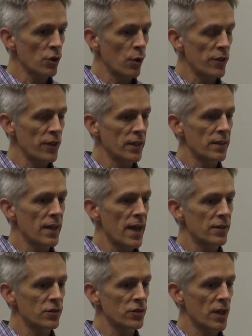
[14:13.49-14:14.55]
So I think in
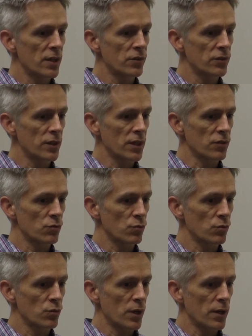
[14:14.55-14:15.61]
that sense, it
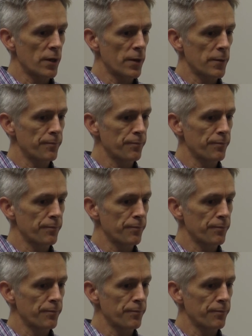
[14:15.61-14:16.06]
uh,